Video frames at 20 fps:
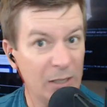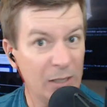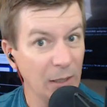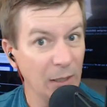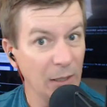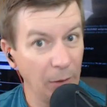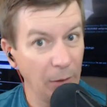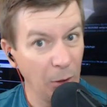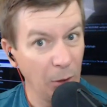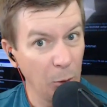is
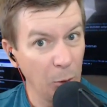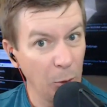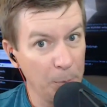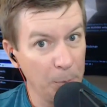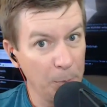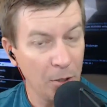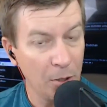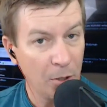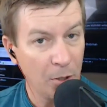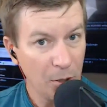a little
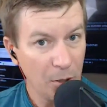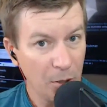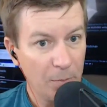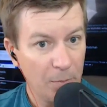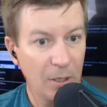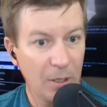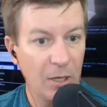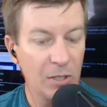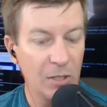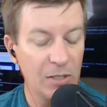bigger
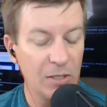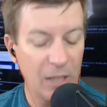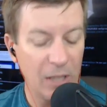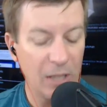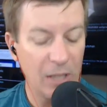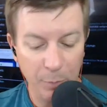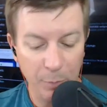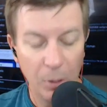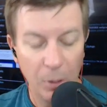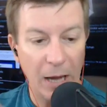because
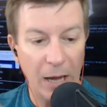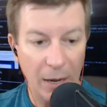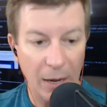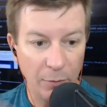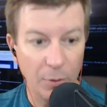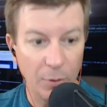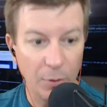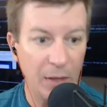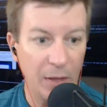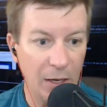they've put
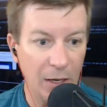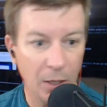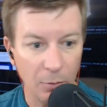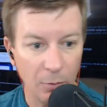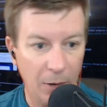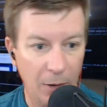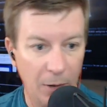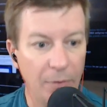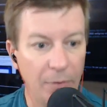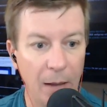everything
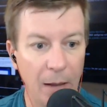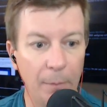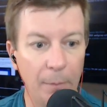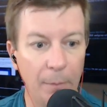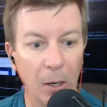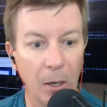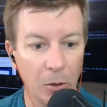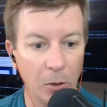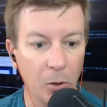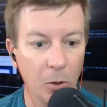around that
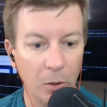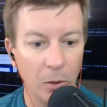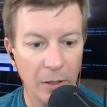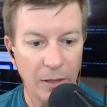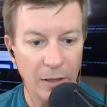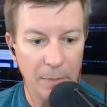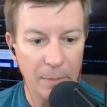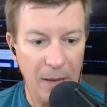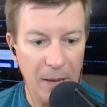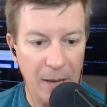buckle and
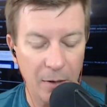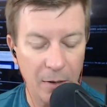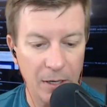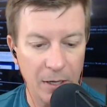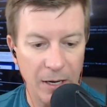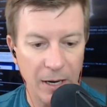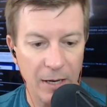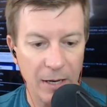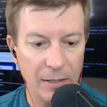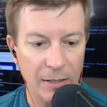the battery
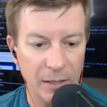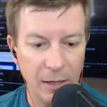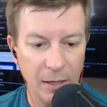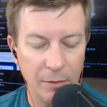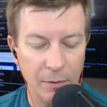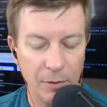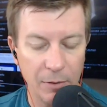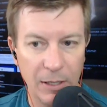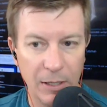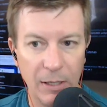case and
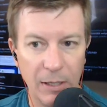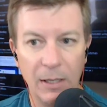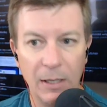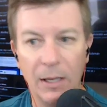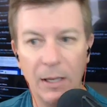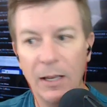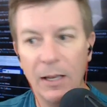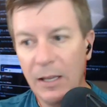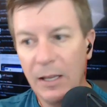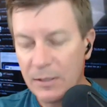everything.
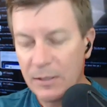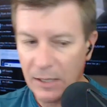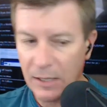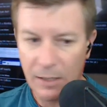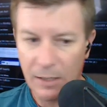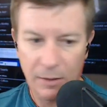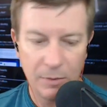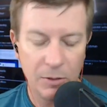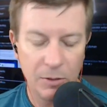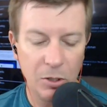It's got
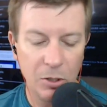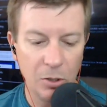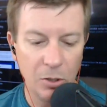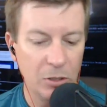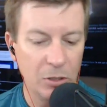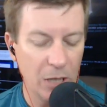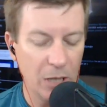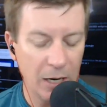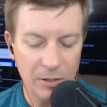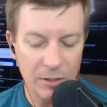a good,
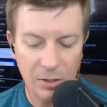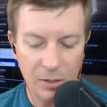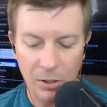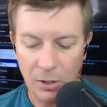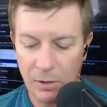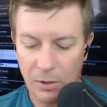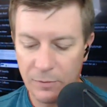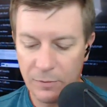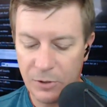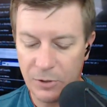nice
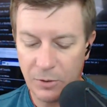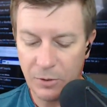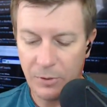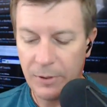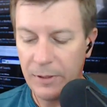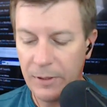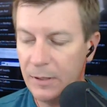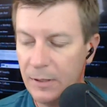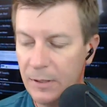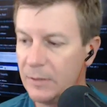curve to
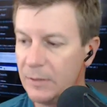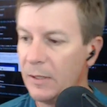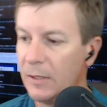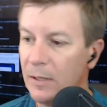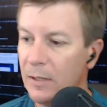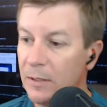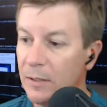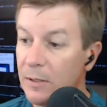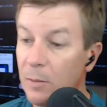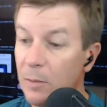it. It's
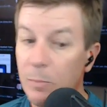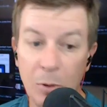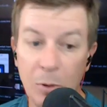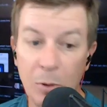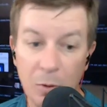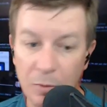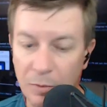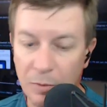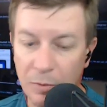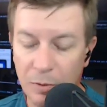a beautiful